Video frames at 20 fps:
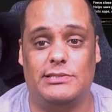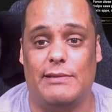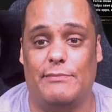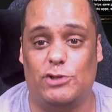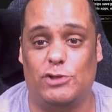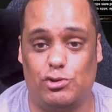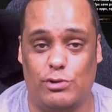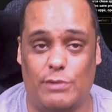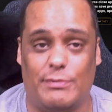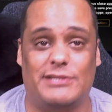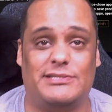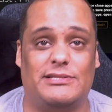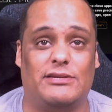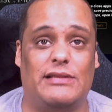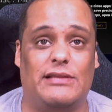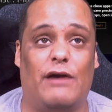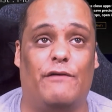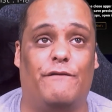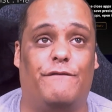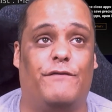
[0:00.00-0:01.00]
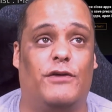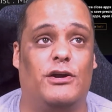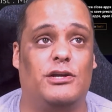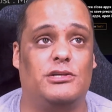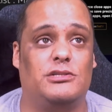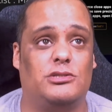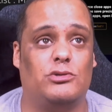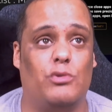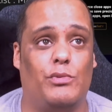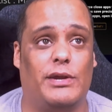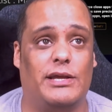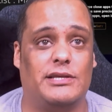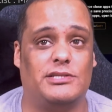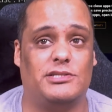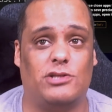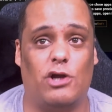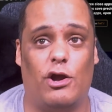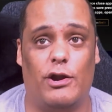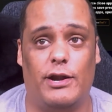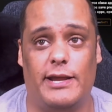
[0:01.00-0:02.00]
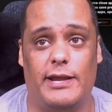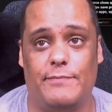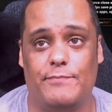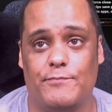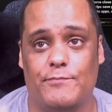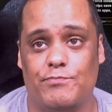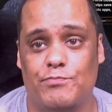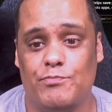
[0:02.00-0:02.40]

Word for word: Let me shrink myself down first so we get started.